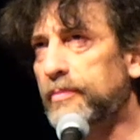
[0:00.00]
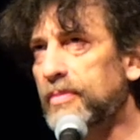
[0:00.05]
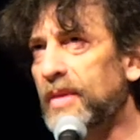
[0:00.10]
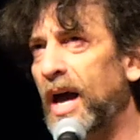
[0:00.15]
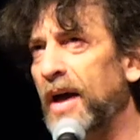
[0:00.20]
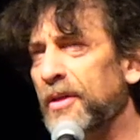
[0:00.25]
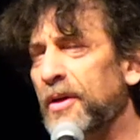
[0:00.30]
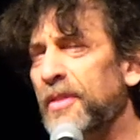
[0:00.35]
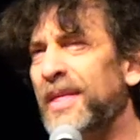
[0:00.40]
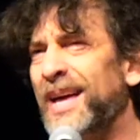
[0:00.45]

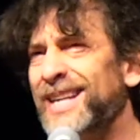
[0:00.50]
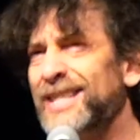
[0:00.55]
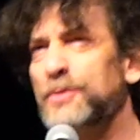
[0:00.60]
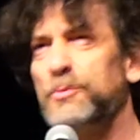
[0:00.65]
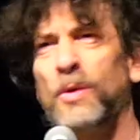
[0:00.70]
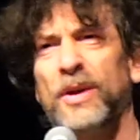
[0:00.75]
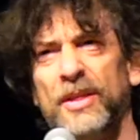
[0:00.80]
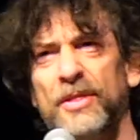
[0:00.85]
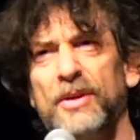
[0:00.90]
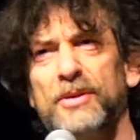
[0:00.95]
I thought, that
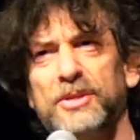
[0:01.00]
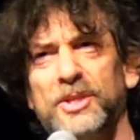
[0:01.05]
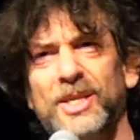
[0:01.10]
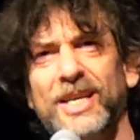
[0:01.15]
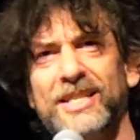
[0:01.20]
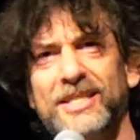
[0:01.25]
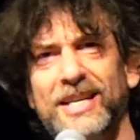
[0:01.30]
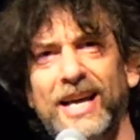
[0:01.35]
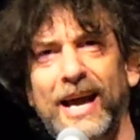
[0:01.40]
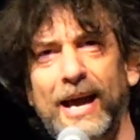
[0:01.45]
is one of those
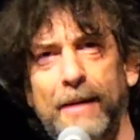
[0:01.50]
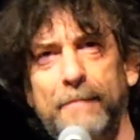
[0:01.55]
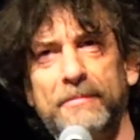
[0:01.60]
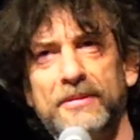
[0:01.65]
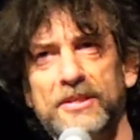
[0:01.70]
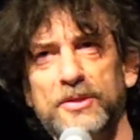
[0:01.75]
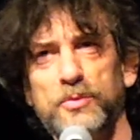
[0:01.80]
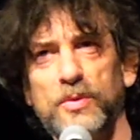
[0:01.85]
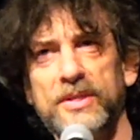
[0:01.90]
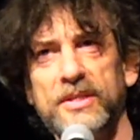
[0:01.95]
things that
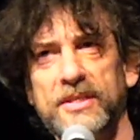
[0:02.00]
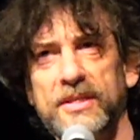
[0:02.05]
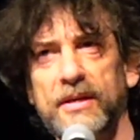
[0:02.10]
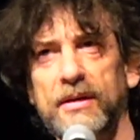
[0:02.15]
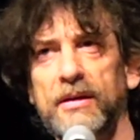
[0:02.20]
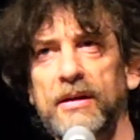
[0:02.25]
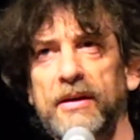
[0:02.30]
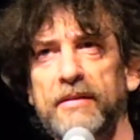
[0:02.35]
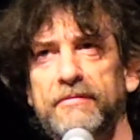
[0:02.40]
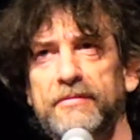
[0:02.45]
happens once
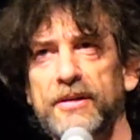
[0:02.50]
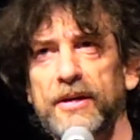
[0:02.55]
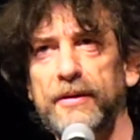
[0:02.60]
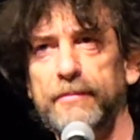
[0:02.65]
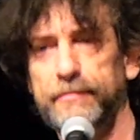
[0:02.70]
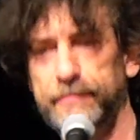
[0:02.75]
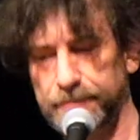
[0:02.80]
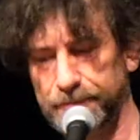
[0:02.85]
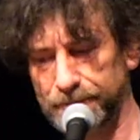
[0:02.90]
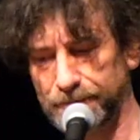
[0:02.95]
in a
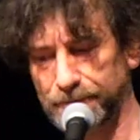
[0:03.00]
lifetime.